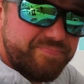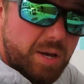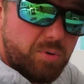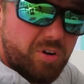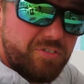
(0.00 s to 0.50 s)

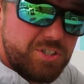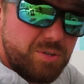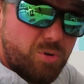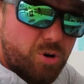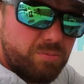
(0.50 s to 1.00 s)
Maybe we'll go
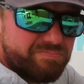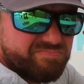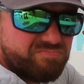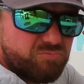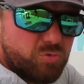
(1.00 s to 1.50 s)
fishing tomorrow.
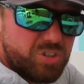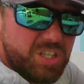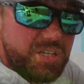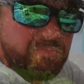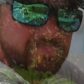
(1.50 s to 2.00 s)
We'll see.